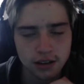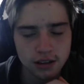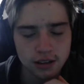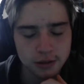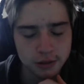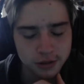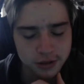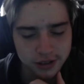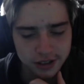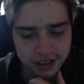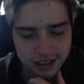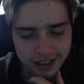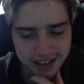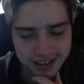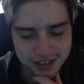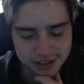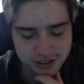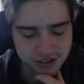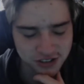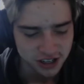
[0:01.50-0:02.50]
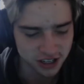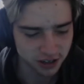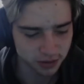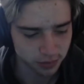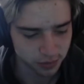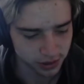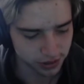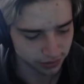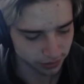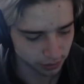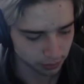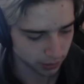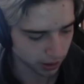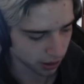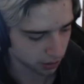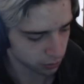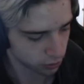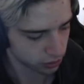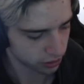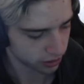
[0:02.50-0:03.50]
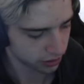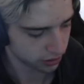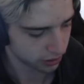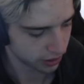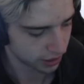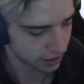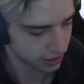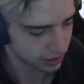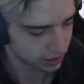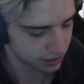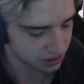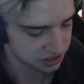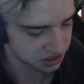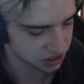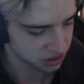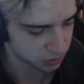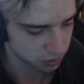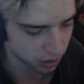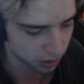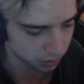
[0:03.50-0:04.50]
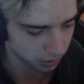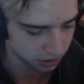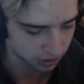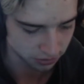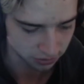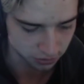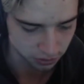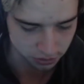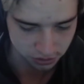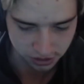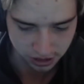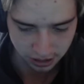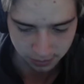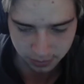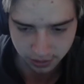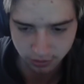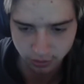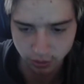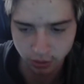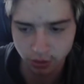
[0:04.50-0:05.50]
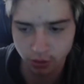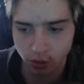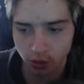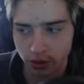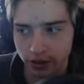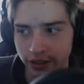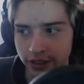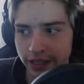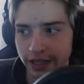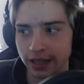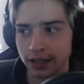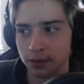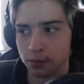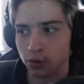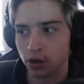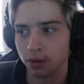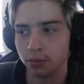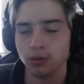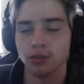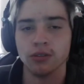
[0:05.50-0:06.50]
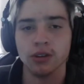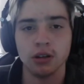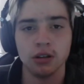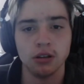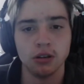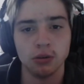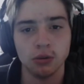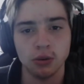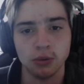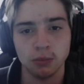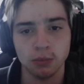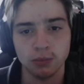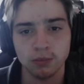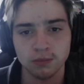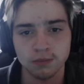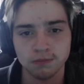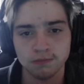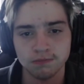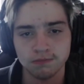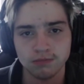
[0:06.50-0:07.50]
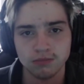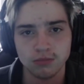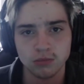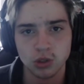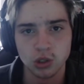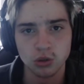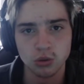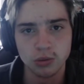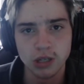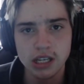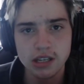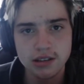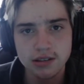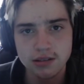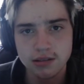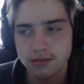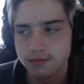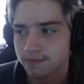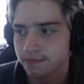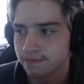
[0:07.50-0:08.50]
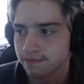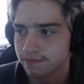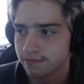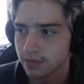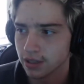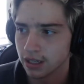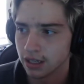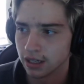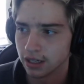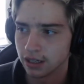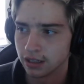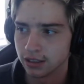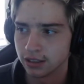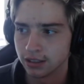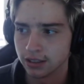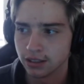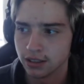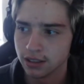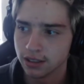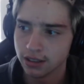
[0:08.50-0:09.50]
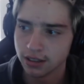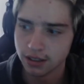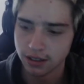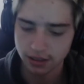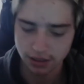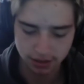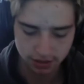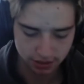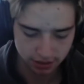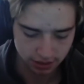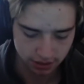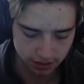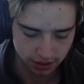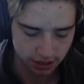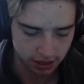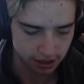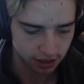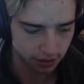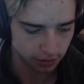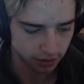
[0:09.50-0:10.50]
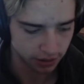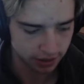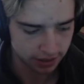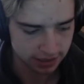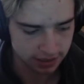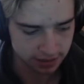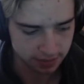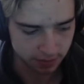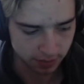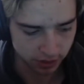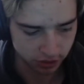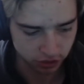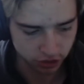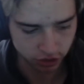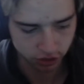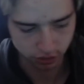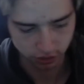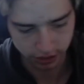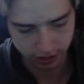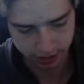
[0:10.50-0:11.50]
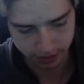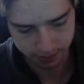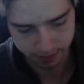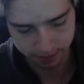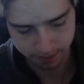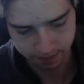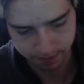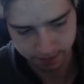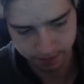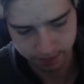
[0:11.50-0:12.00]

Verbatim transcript: Hey, what's going on guys? It's Jacob, PFM Broncoboy here, and this is probably the first time I've recorded a proper video in two weeks. Uh, I know I did my stream,